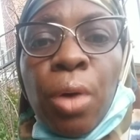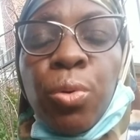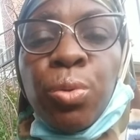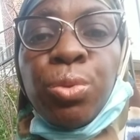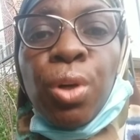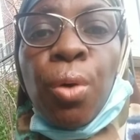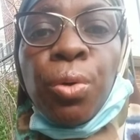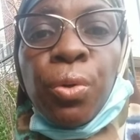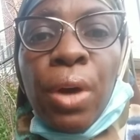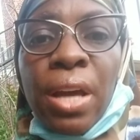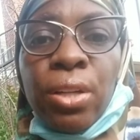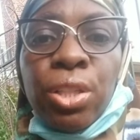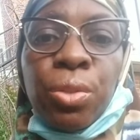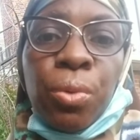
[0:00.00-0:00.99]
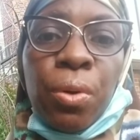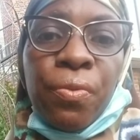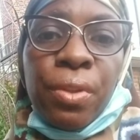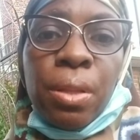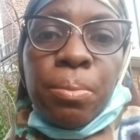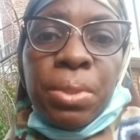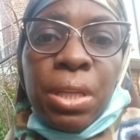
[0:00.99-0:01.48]
don't know how to show up
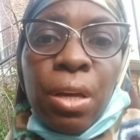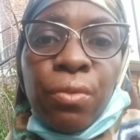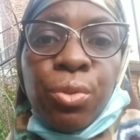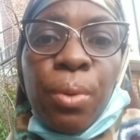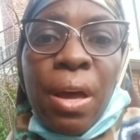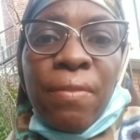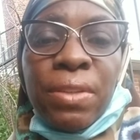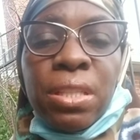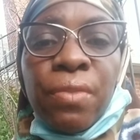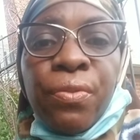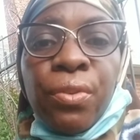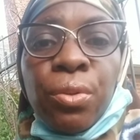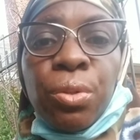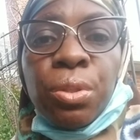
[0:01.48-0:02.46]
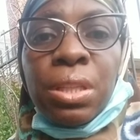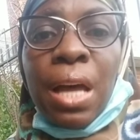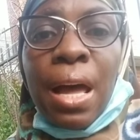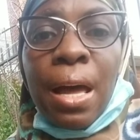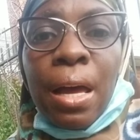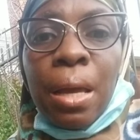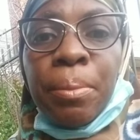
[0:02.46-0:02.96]
for themselves, who have a difficult
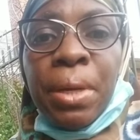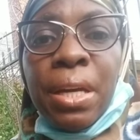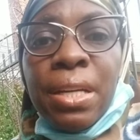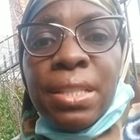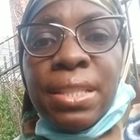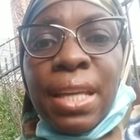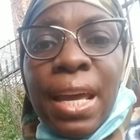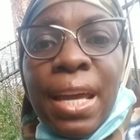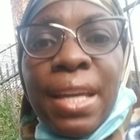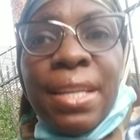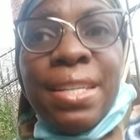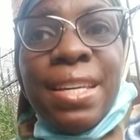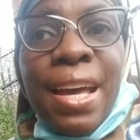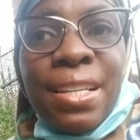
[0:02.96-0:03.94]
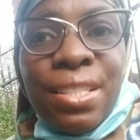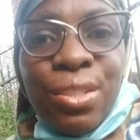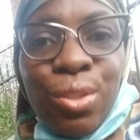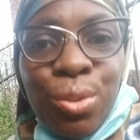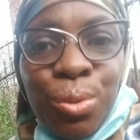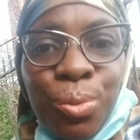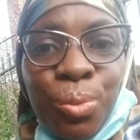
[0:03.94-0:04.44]
time saying yes
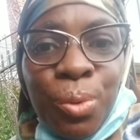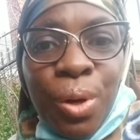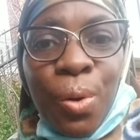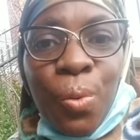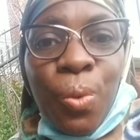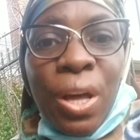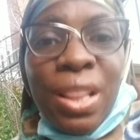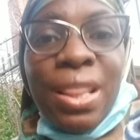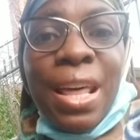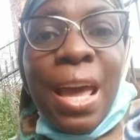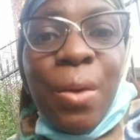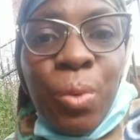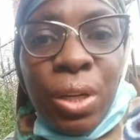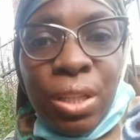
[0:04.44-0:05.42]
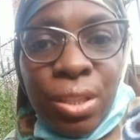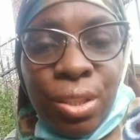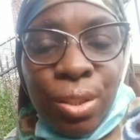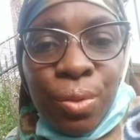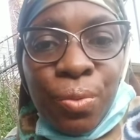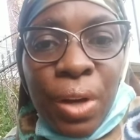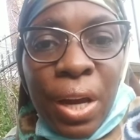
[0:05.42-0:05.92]
to what they want to
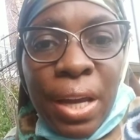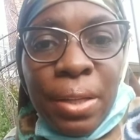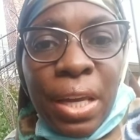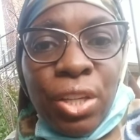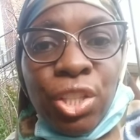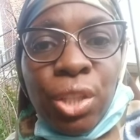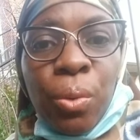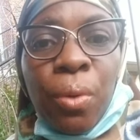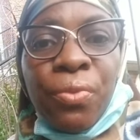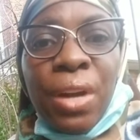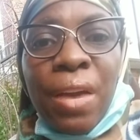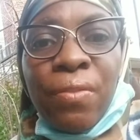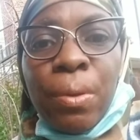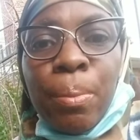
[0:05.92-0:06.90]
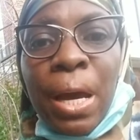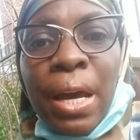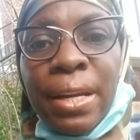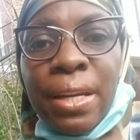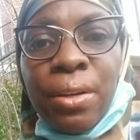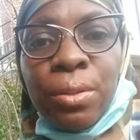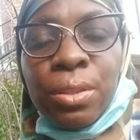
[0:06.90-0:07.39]
do, right? They show up for
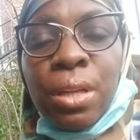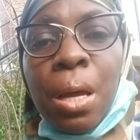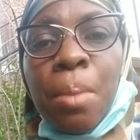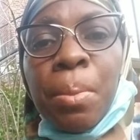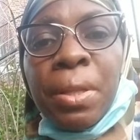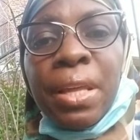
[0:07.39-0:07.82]
everybody else, but they